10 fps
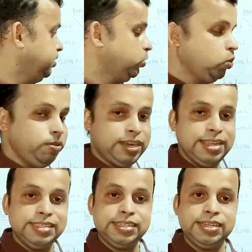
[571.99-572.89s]
it will be
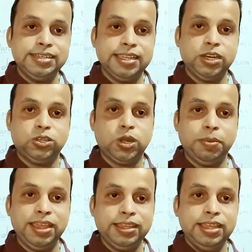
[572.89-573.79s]
digested inside your
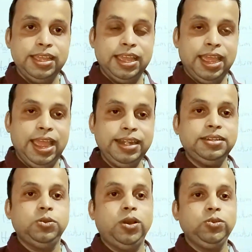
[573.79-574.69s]
stomach,
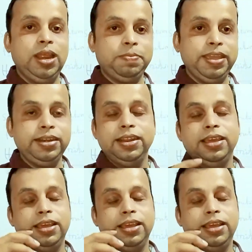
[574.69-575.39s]
and what will happen?